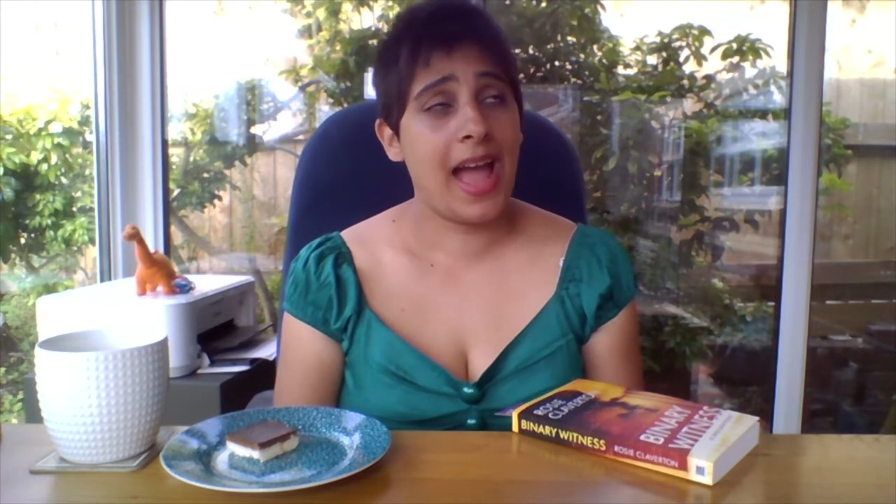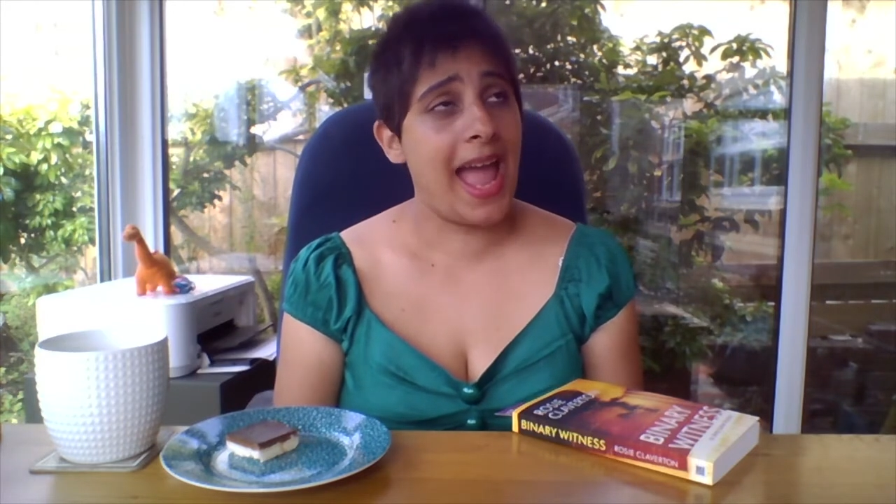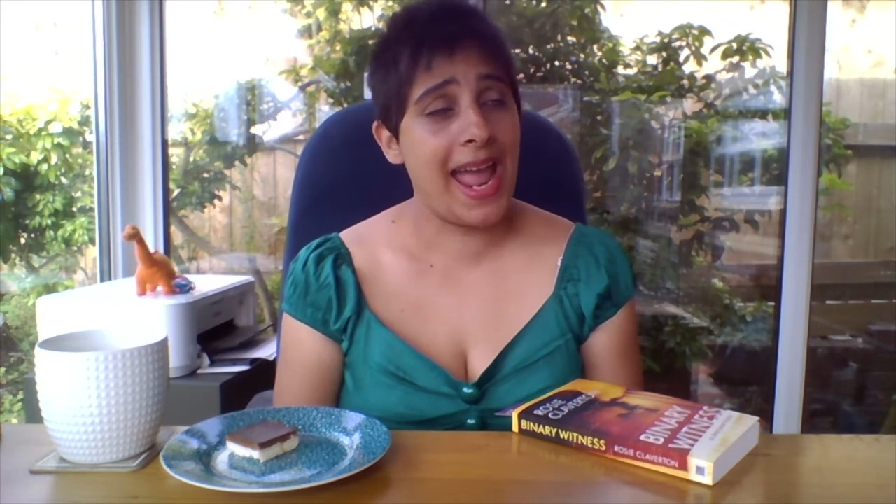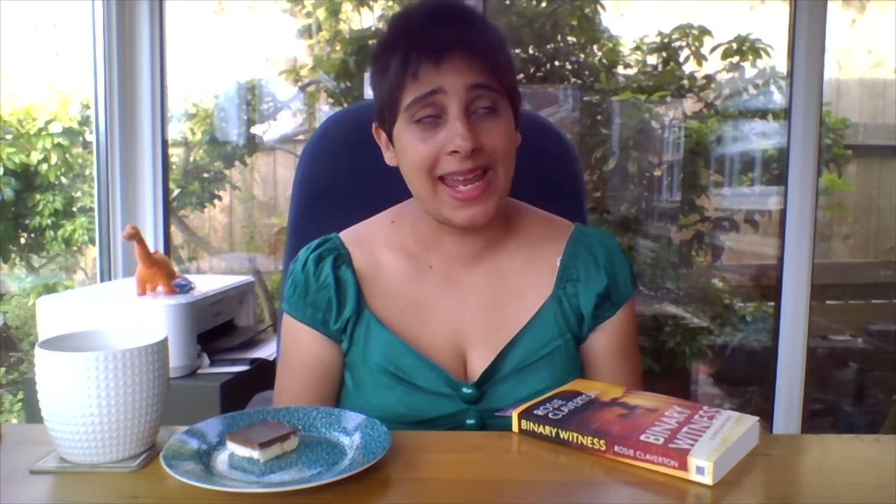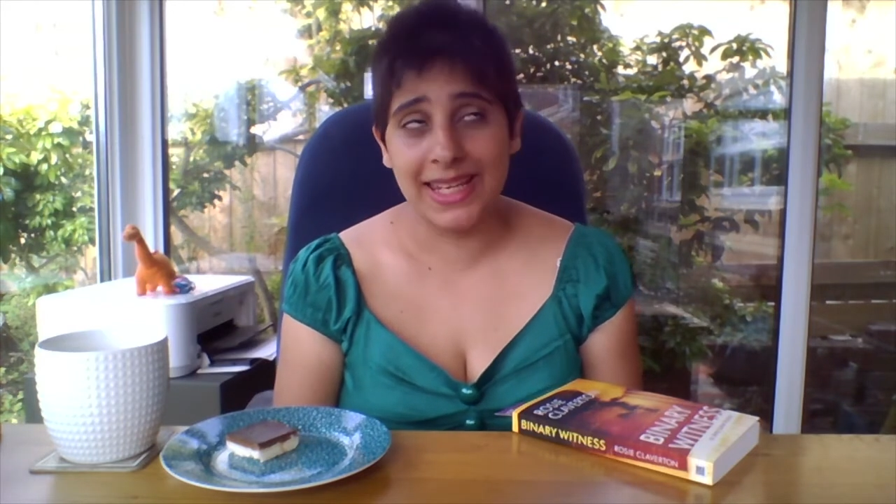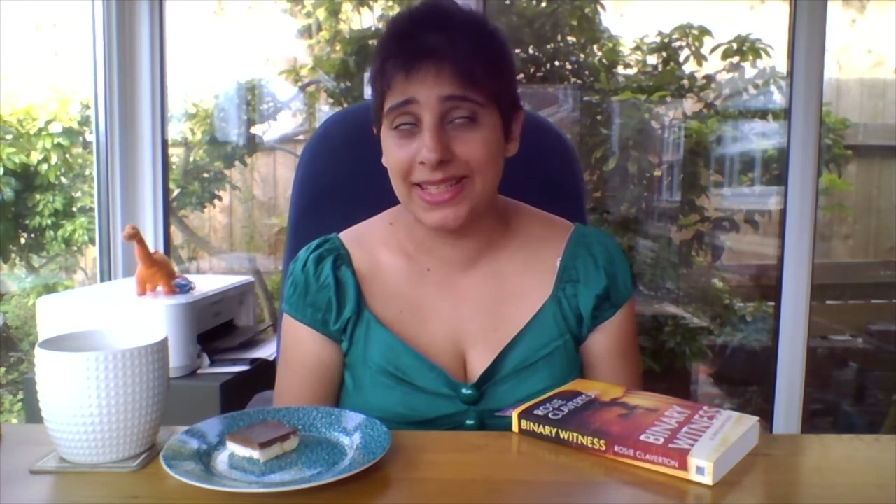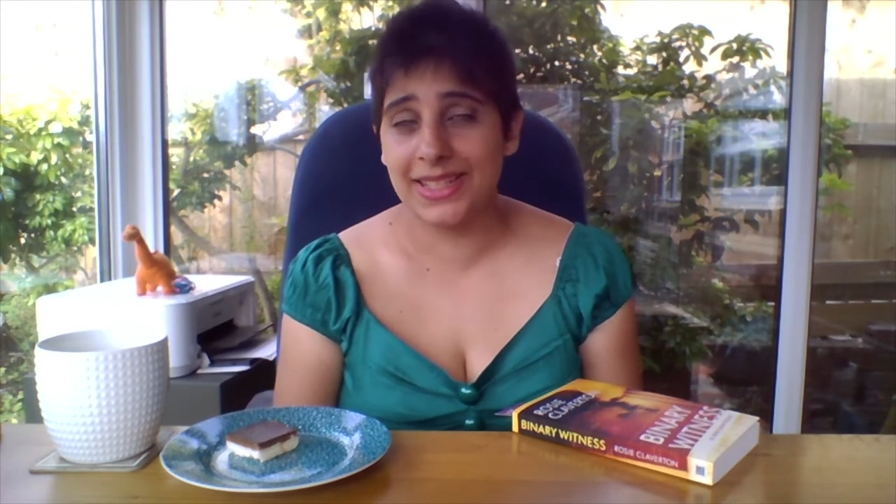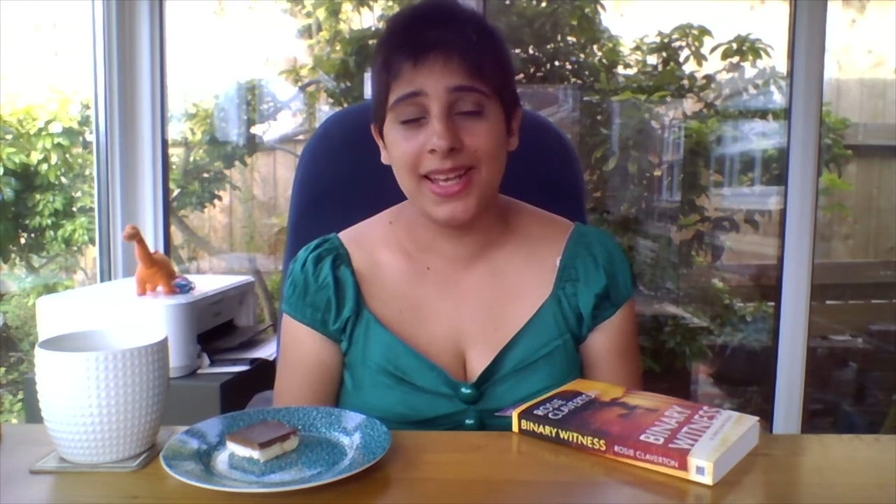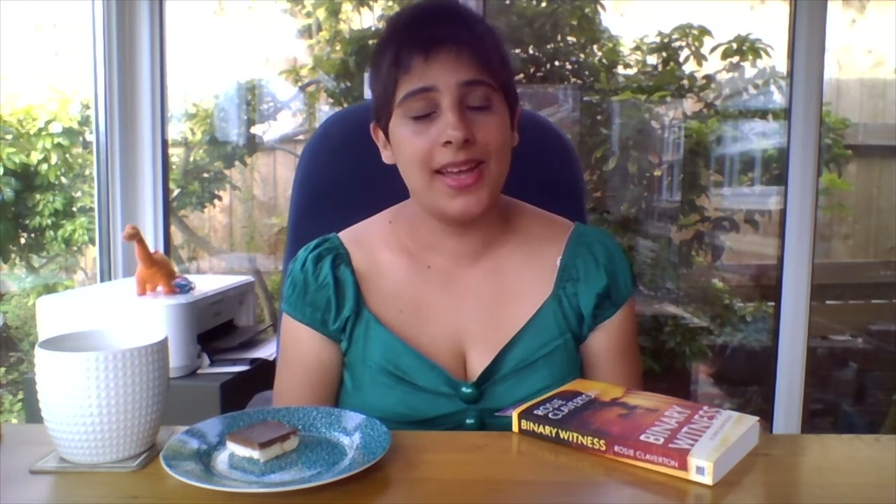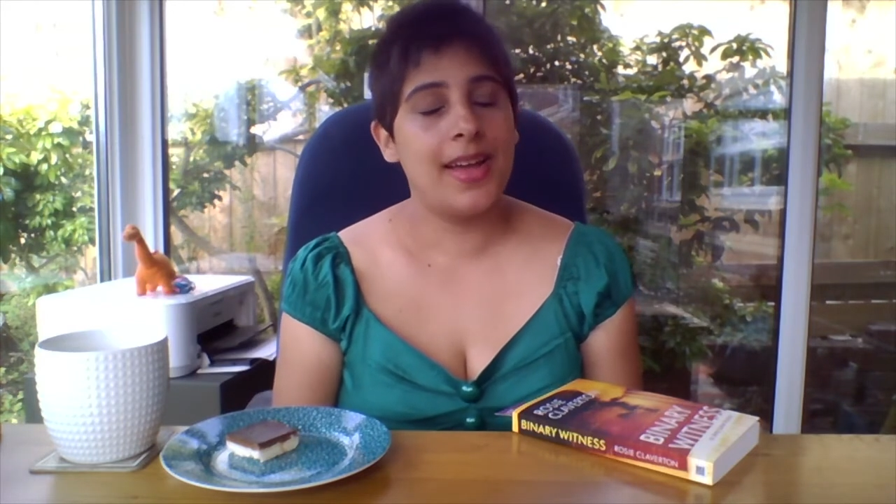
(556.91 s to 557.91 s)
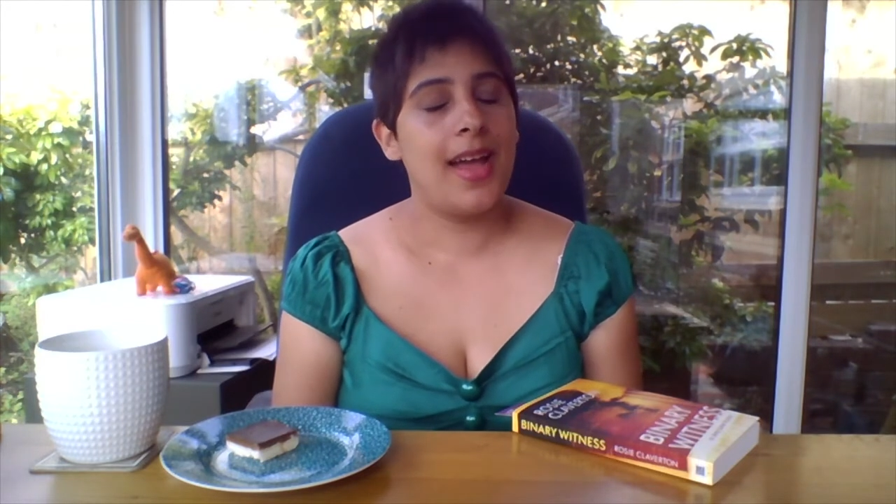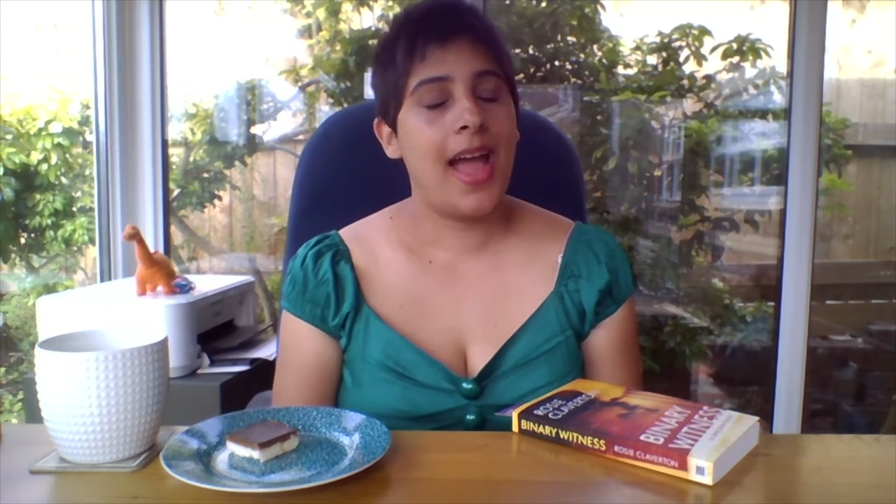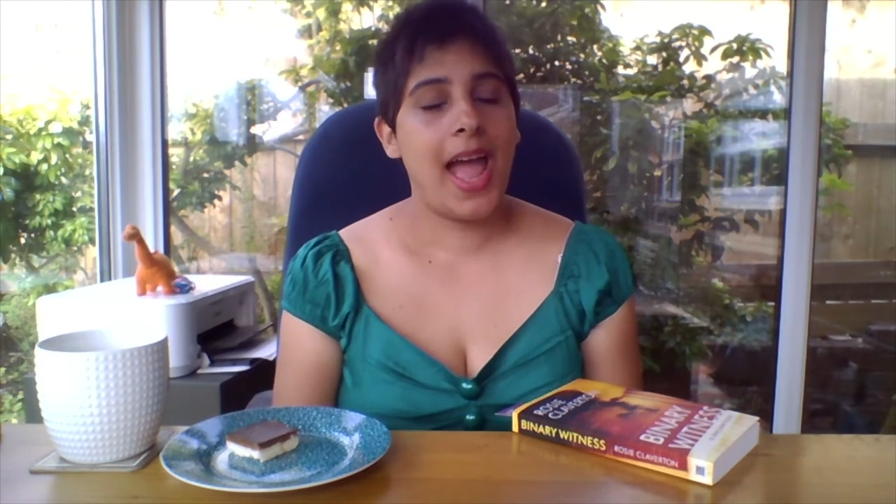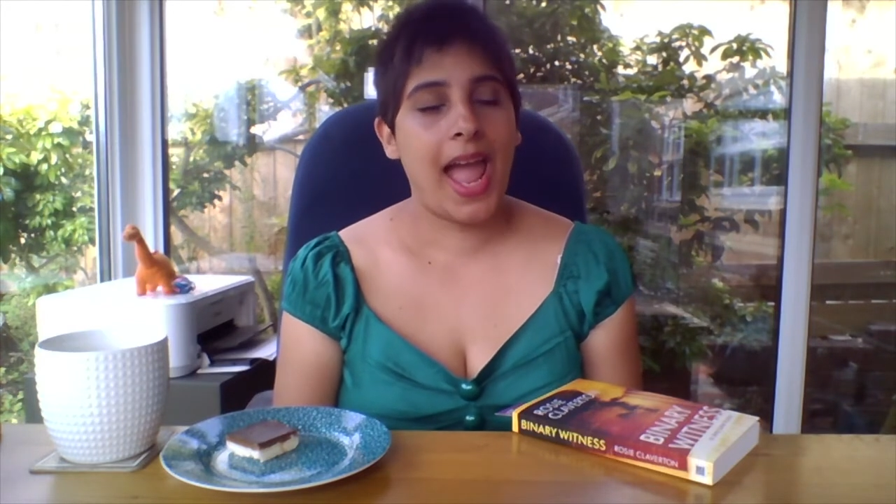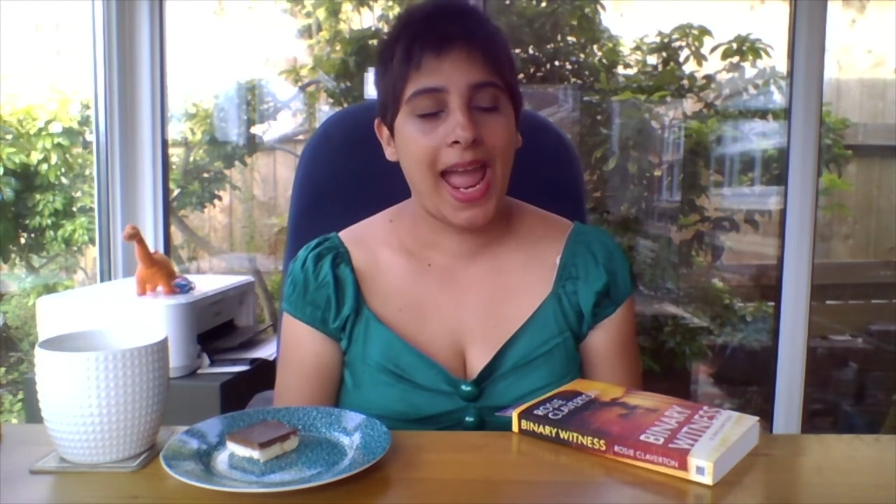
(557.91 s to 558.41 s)

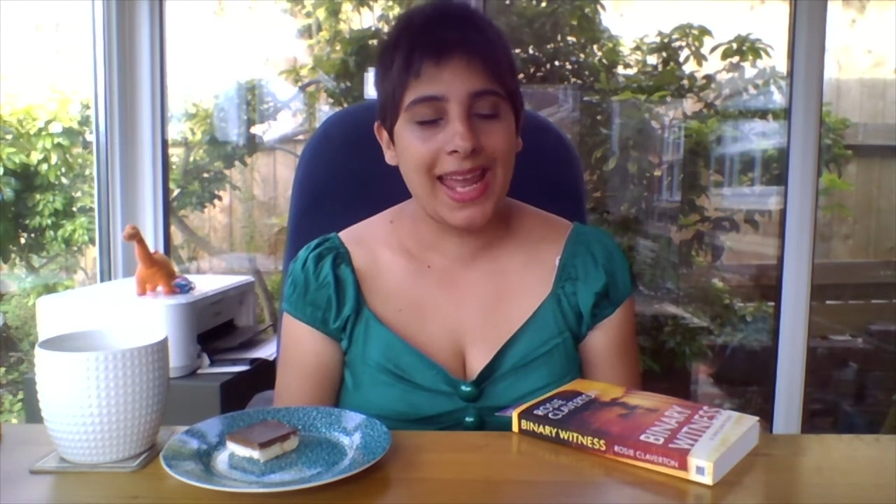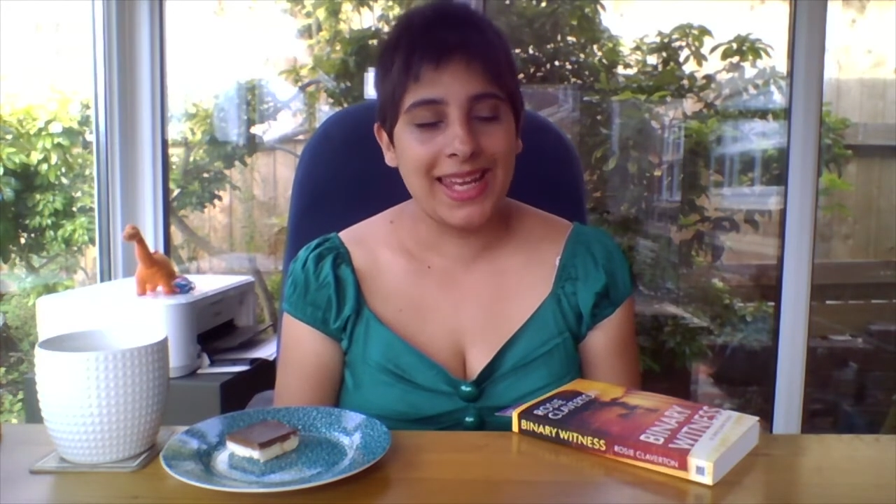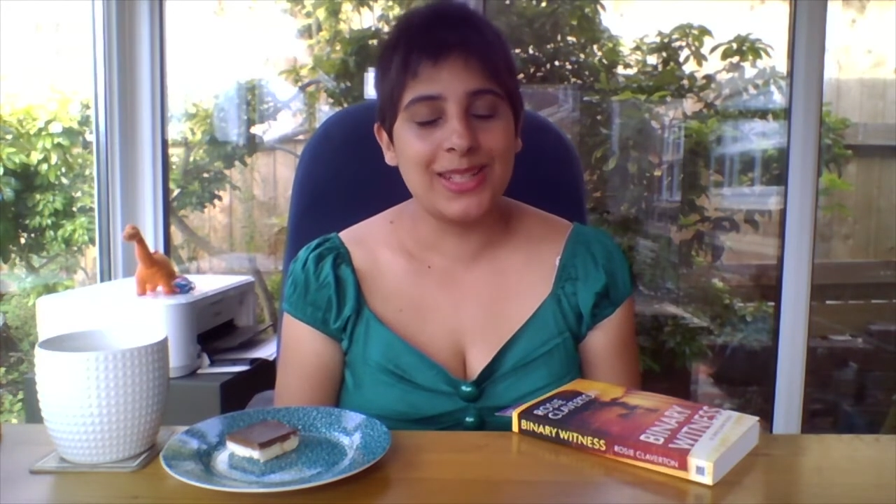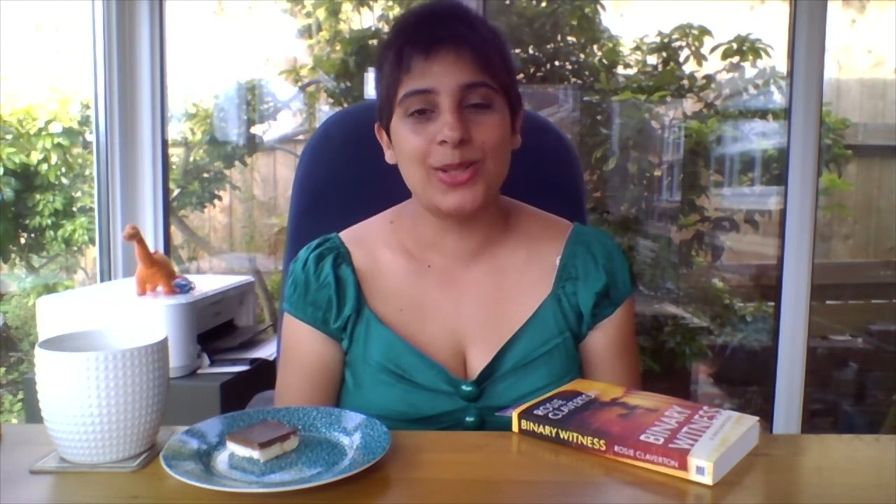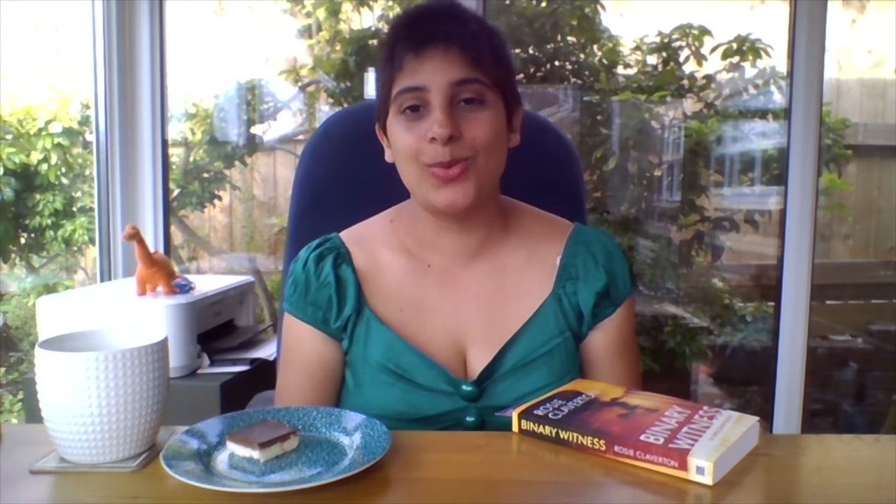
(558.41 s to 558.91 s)
hate